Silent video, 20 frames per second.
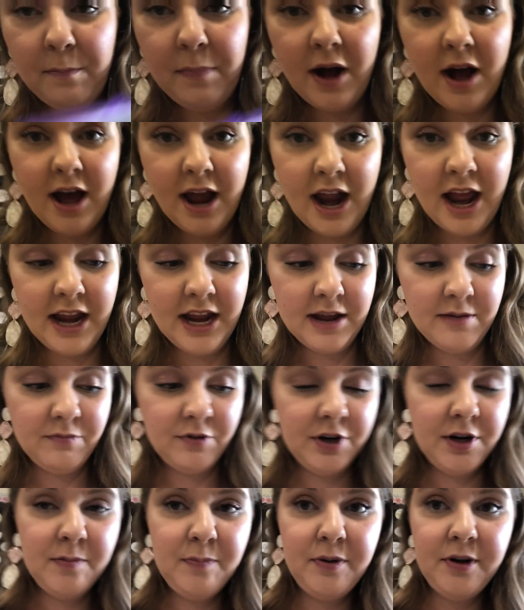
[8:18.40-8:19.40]
but I am
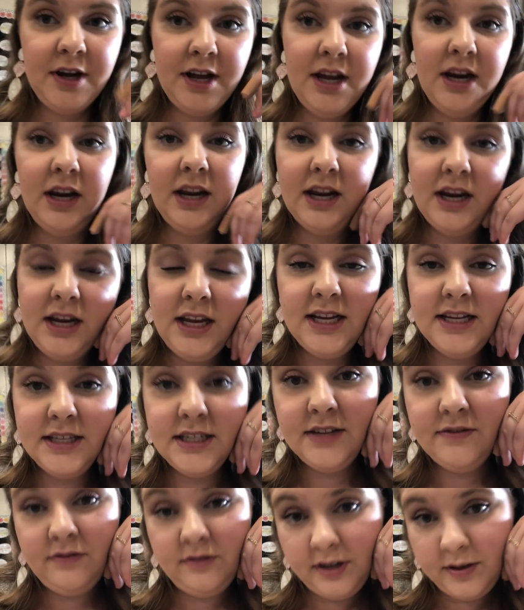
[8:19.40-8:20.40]
gonna put an
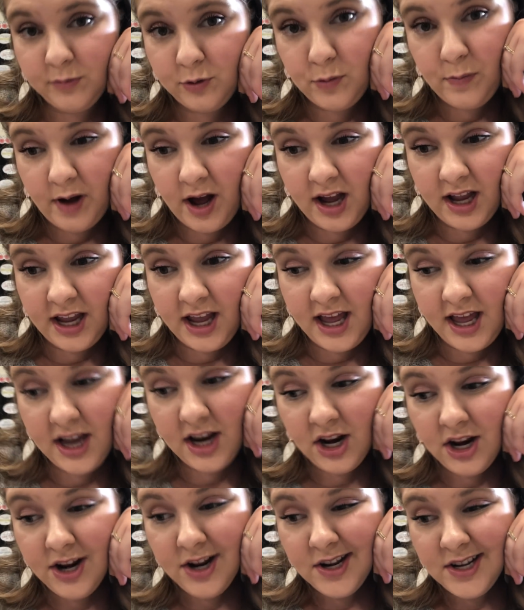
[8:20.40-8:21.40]
adhesive label pocket.
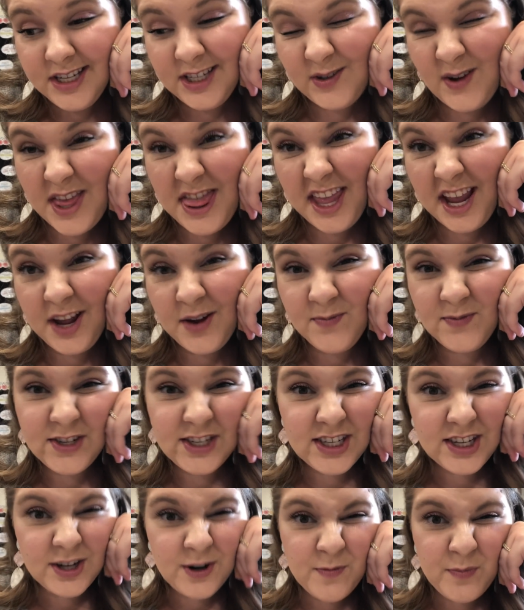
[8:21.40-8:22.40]
So I think I'm
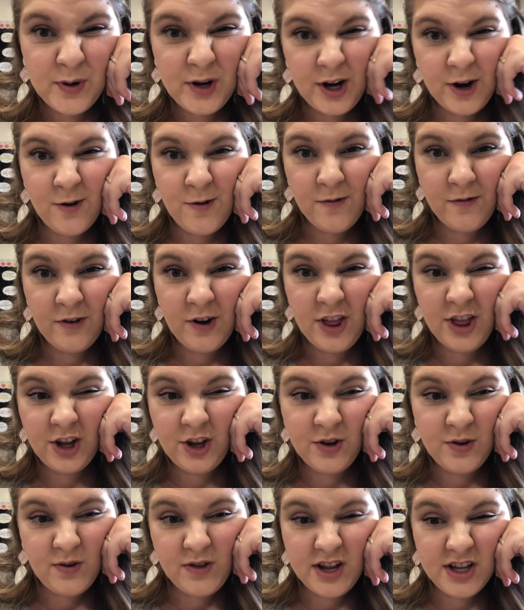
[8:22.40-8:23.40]
just gonna put it over the
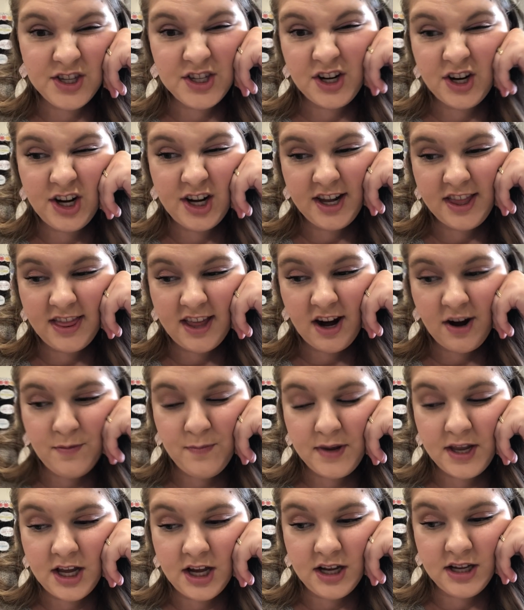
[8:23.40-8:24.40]
goo that's already there
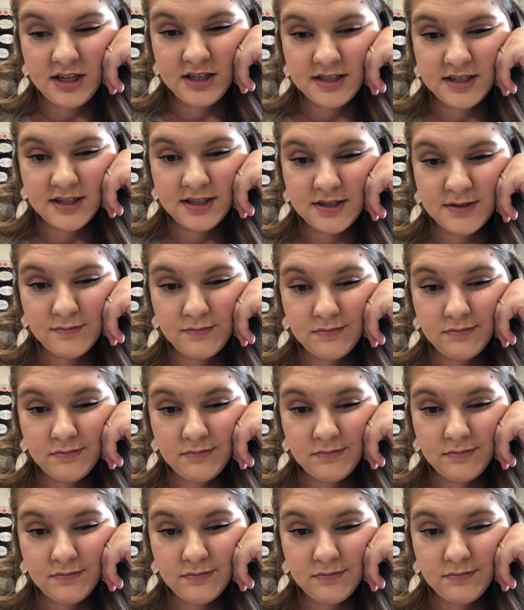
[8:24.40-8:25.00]
because